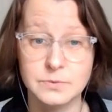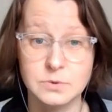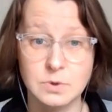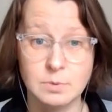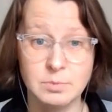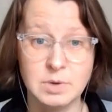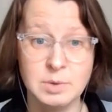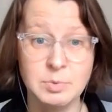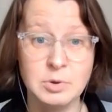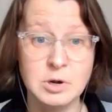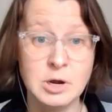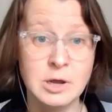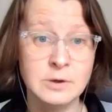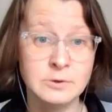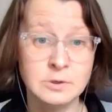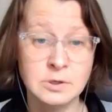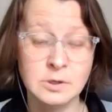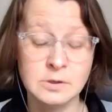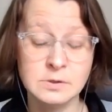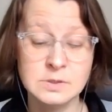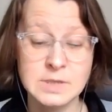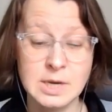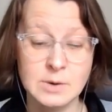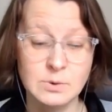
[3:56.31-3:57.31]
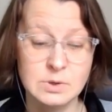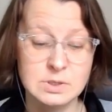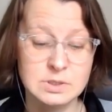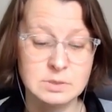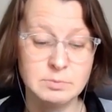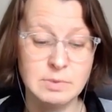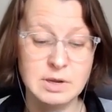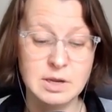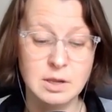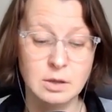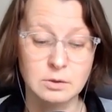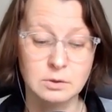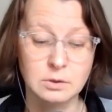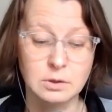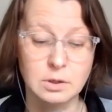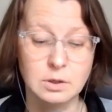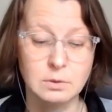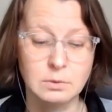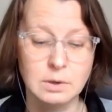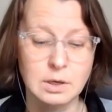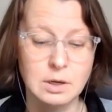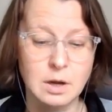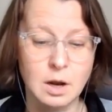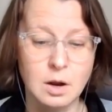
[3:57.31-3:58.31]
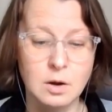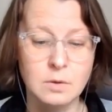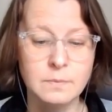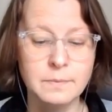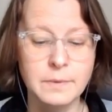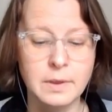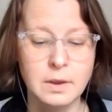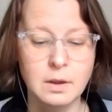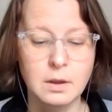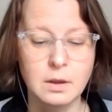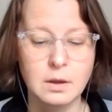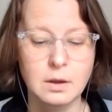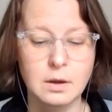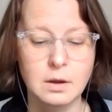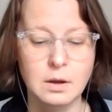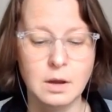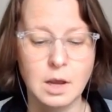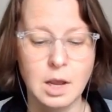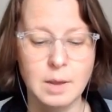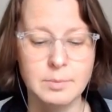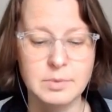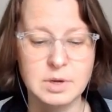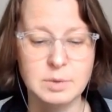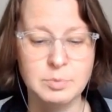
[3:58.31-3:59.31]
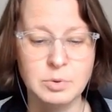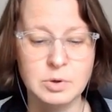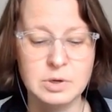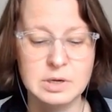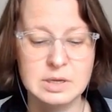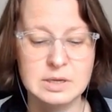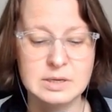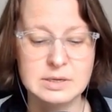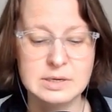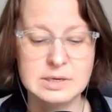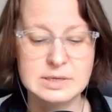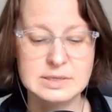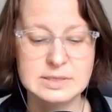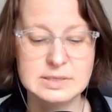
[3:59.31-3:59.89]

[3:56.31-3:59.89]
So I'm going to put $100 an hour into my calculator right now. I'm going to put in